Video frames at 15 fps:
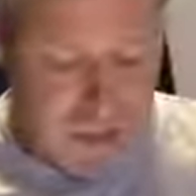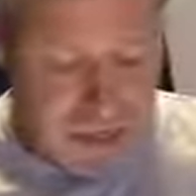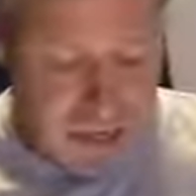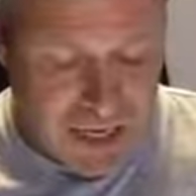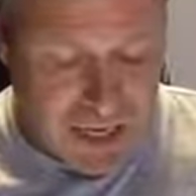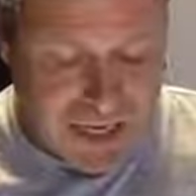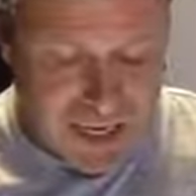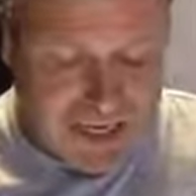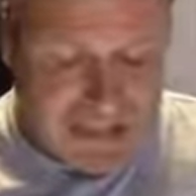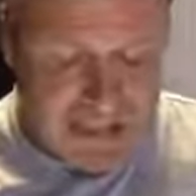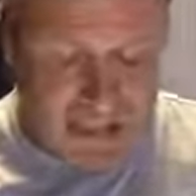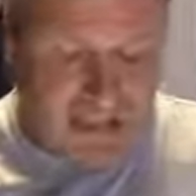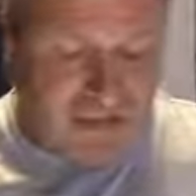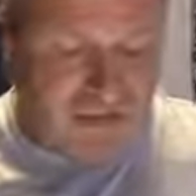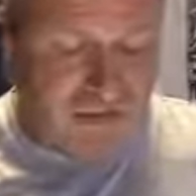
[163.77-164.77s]
Okay,
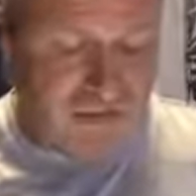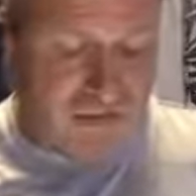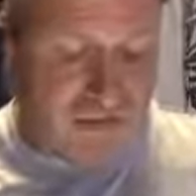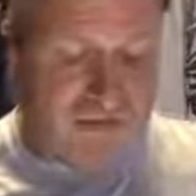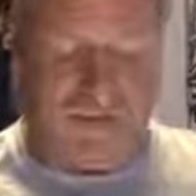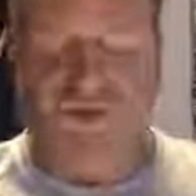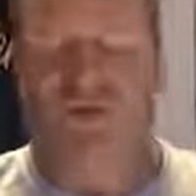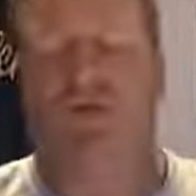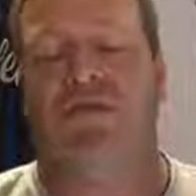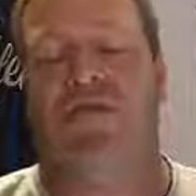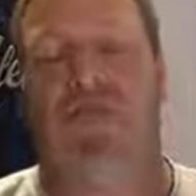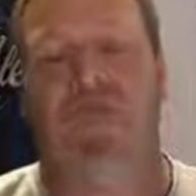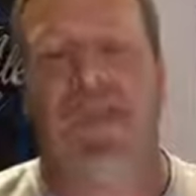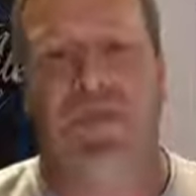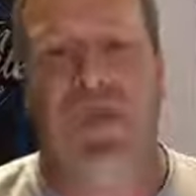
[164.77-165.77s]
so with Karina
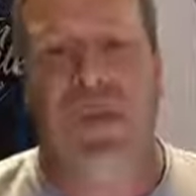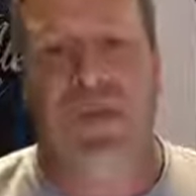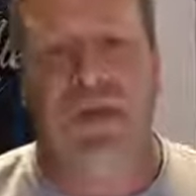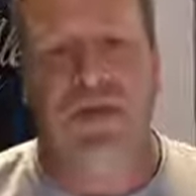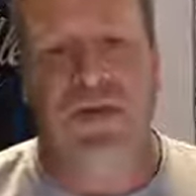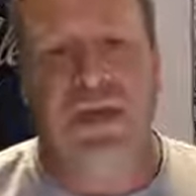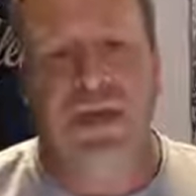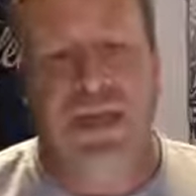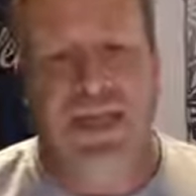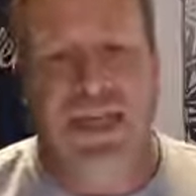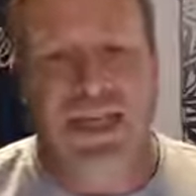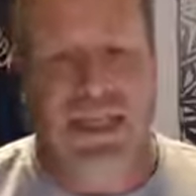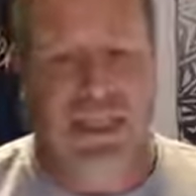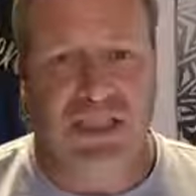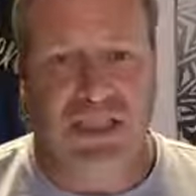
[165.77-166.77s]
coming over,
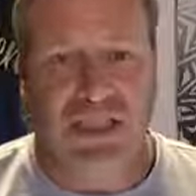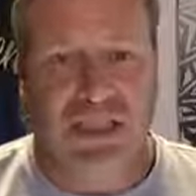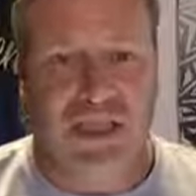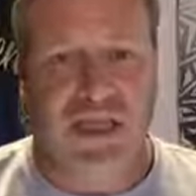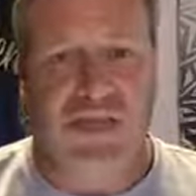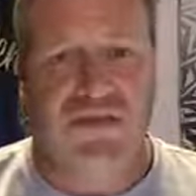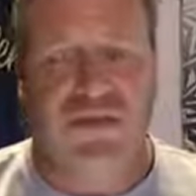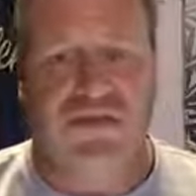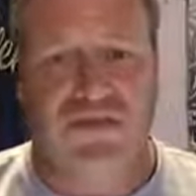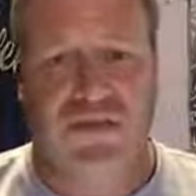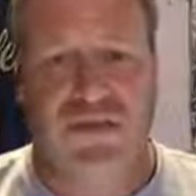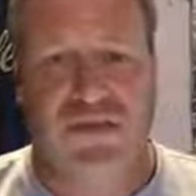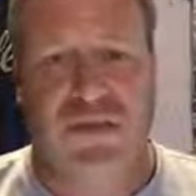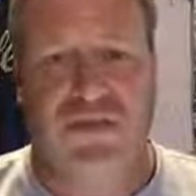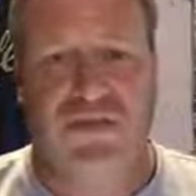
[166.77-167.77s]
that's just going to go and
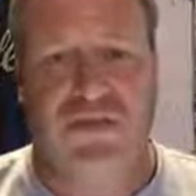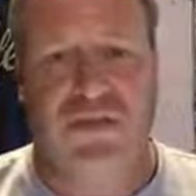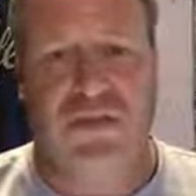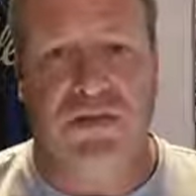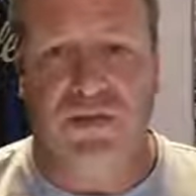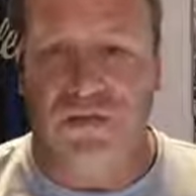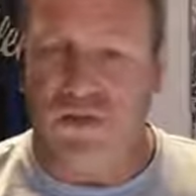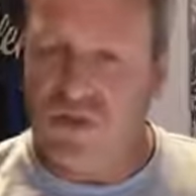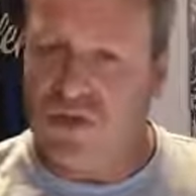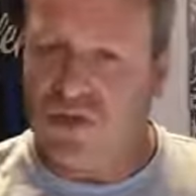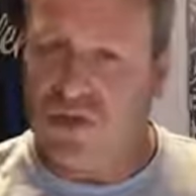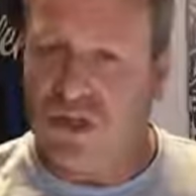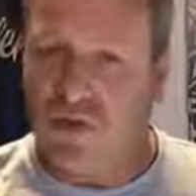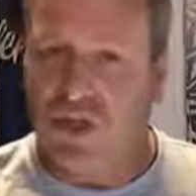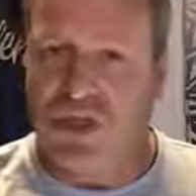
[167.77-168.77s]
strengthen the field, and we'll
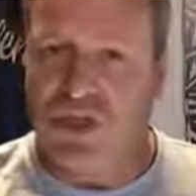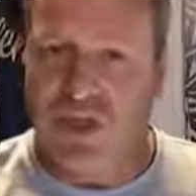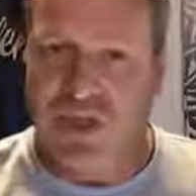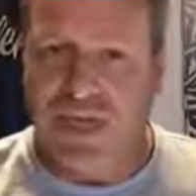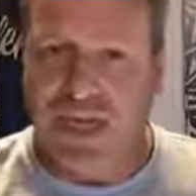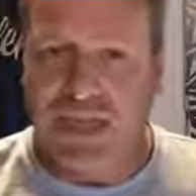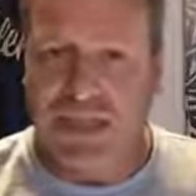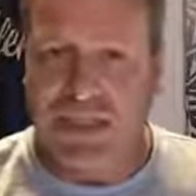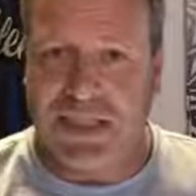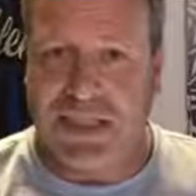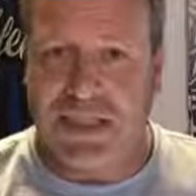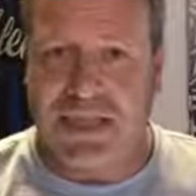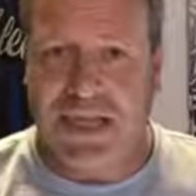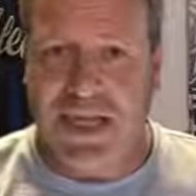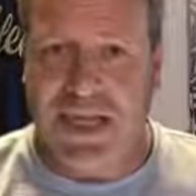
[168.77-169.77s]
see what
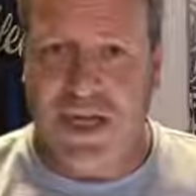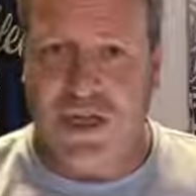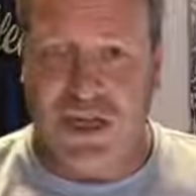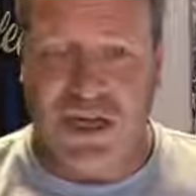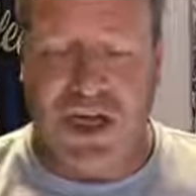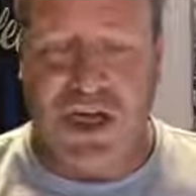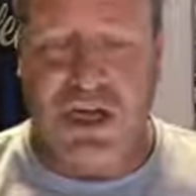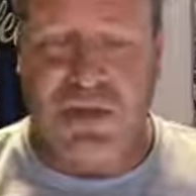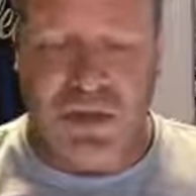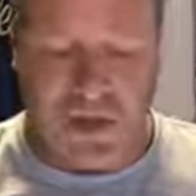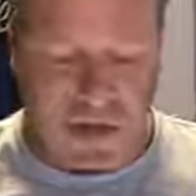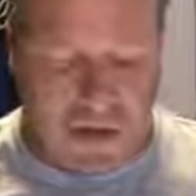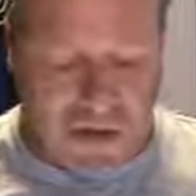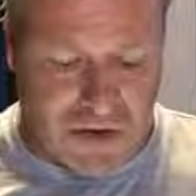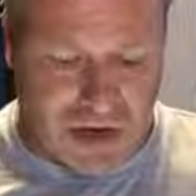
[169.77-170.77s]
how she goes on the
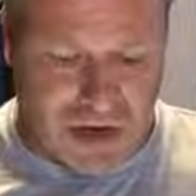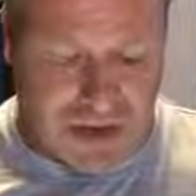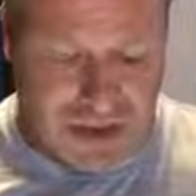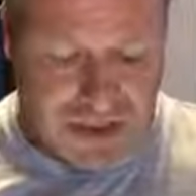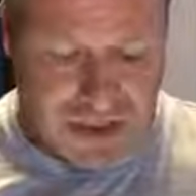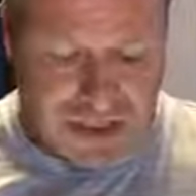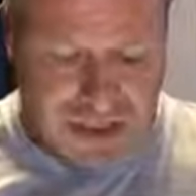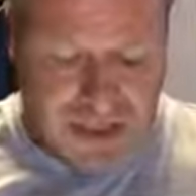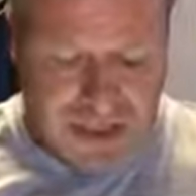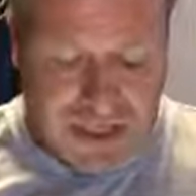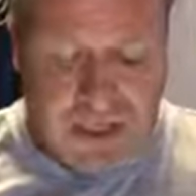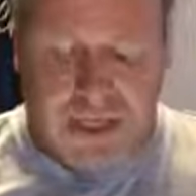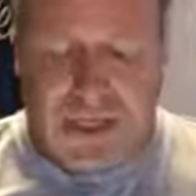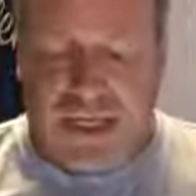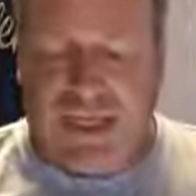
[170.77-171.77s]
night.
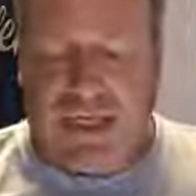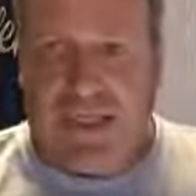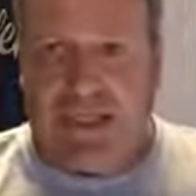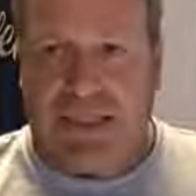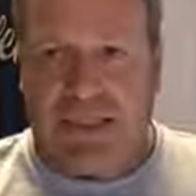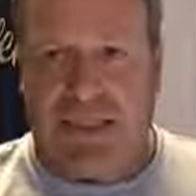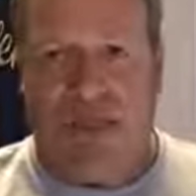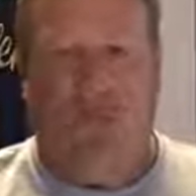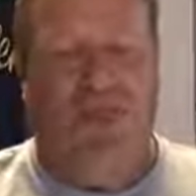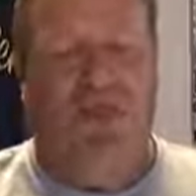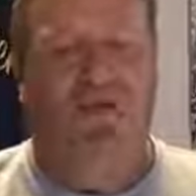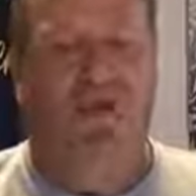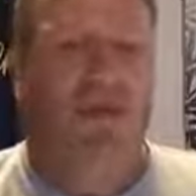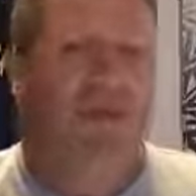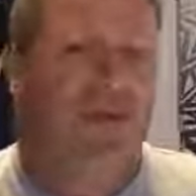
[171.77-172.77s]
Some of the
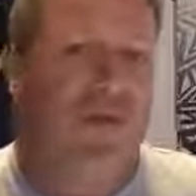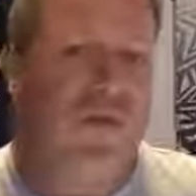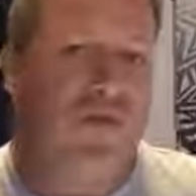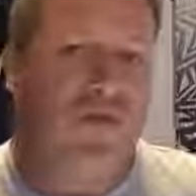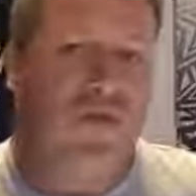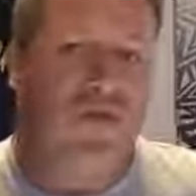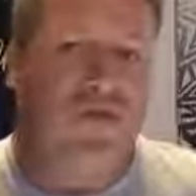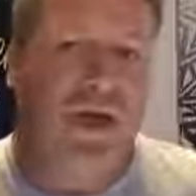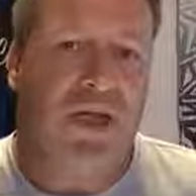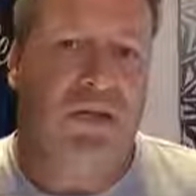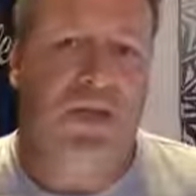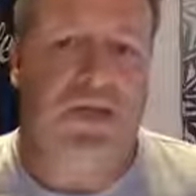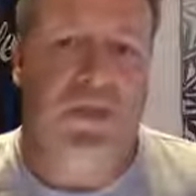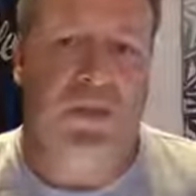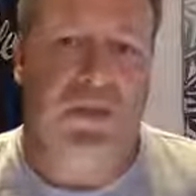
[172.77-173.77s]
drivers have already
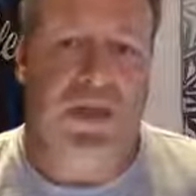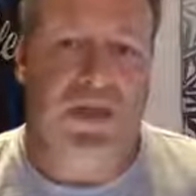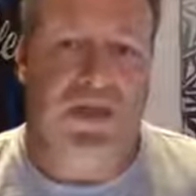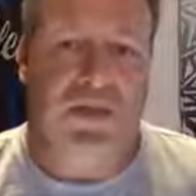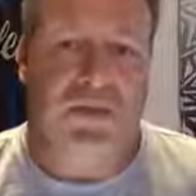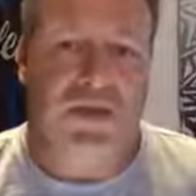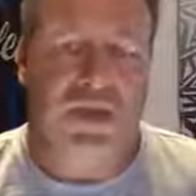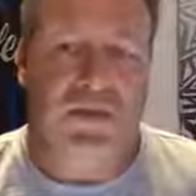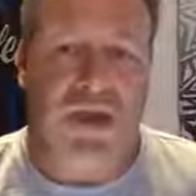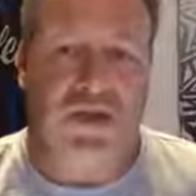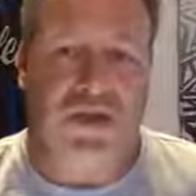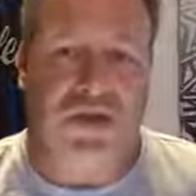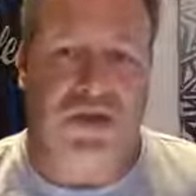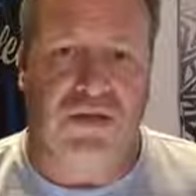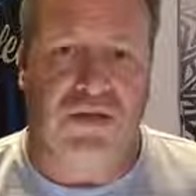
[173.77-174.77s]
been speaking to me
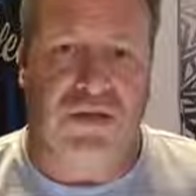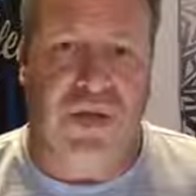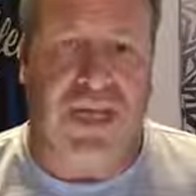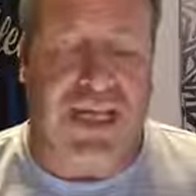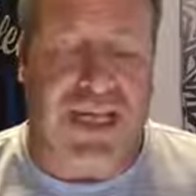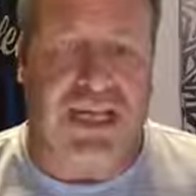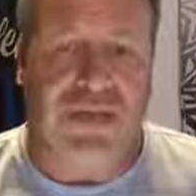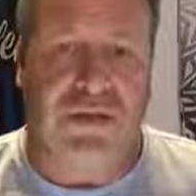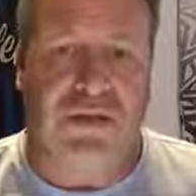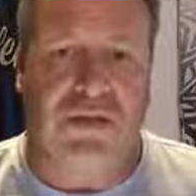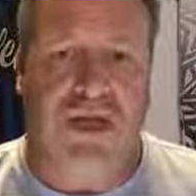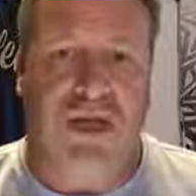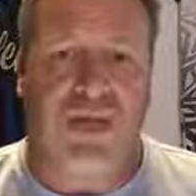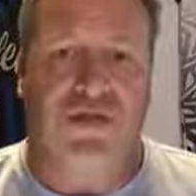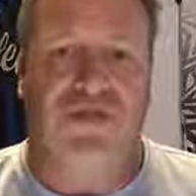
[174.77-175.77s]
most weekends when I'm
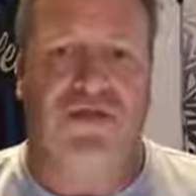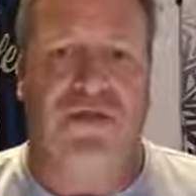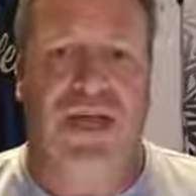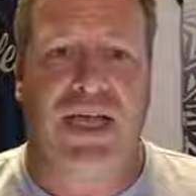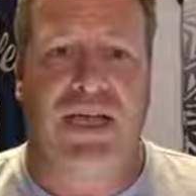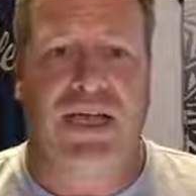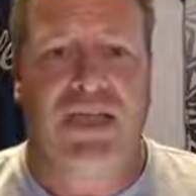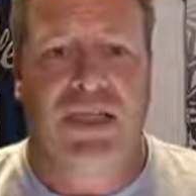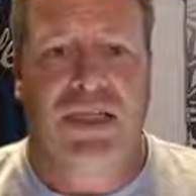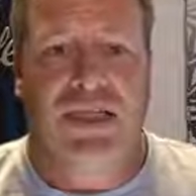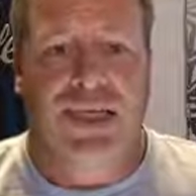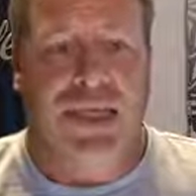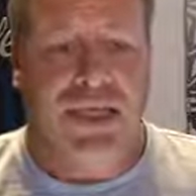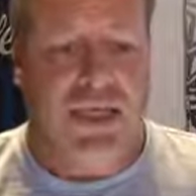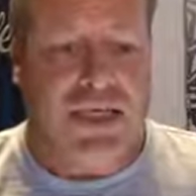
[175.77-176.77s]
out at the track.
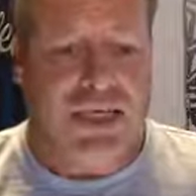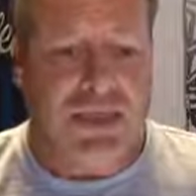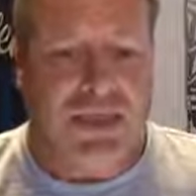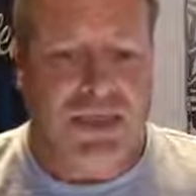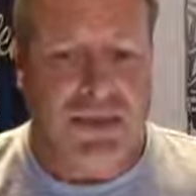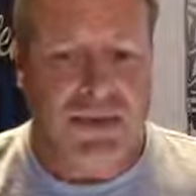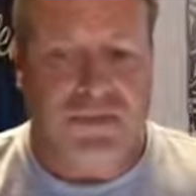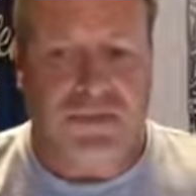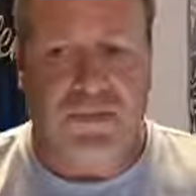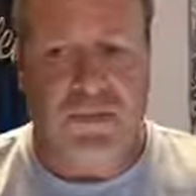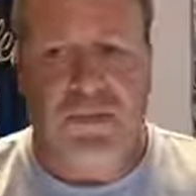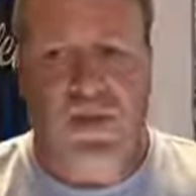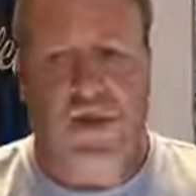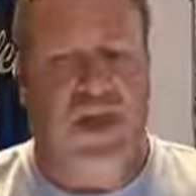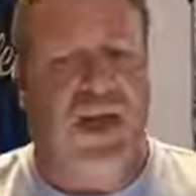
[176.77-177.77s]

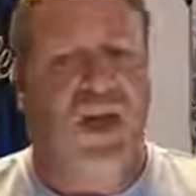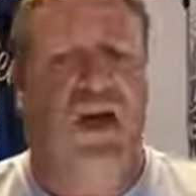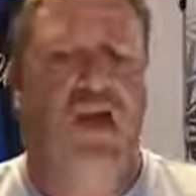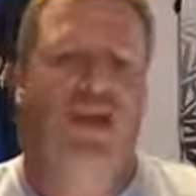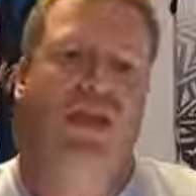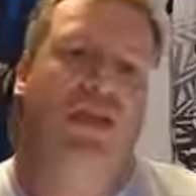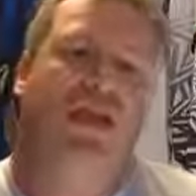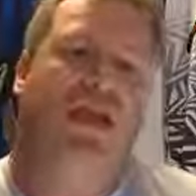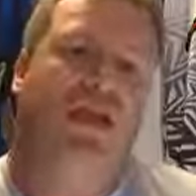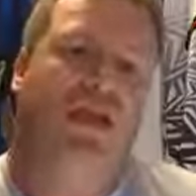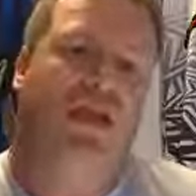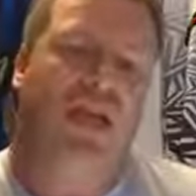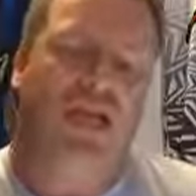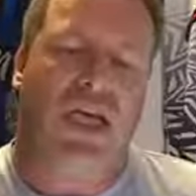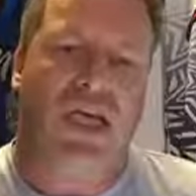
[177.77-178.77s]
I know that
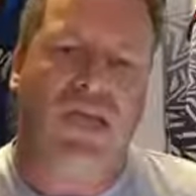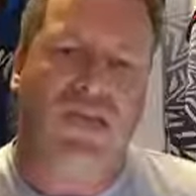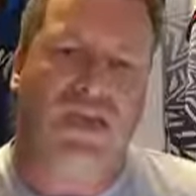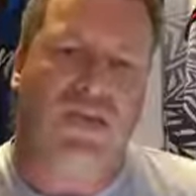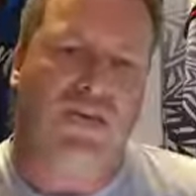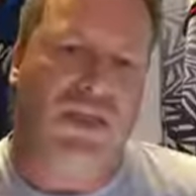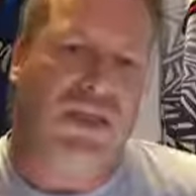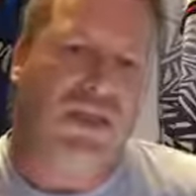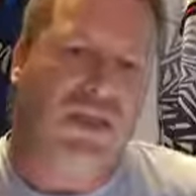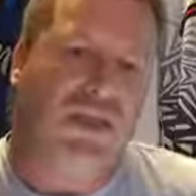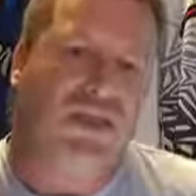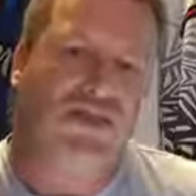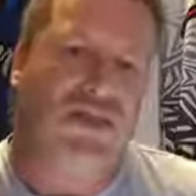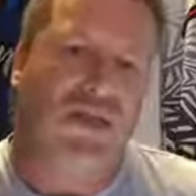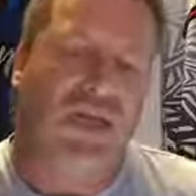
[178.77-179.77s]
Kiana Sutherland
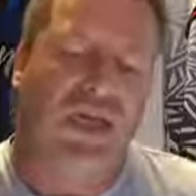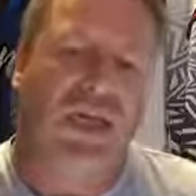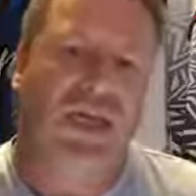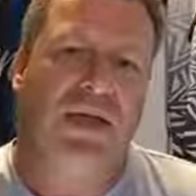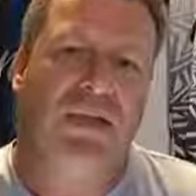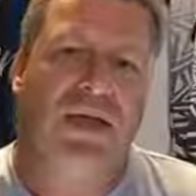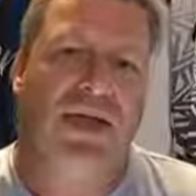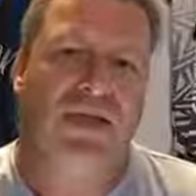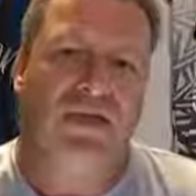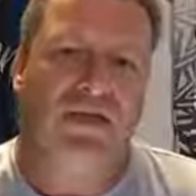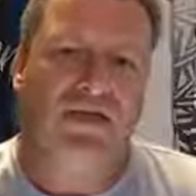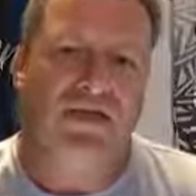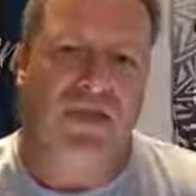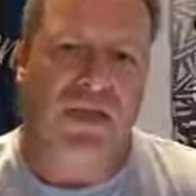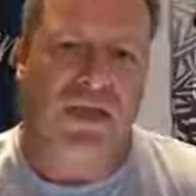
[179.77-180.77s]
is trying to come out
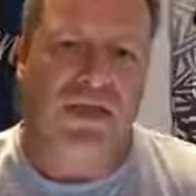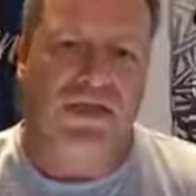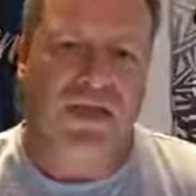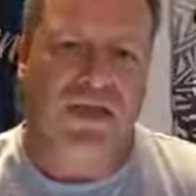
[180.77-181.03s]
for the event.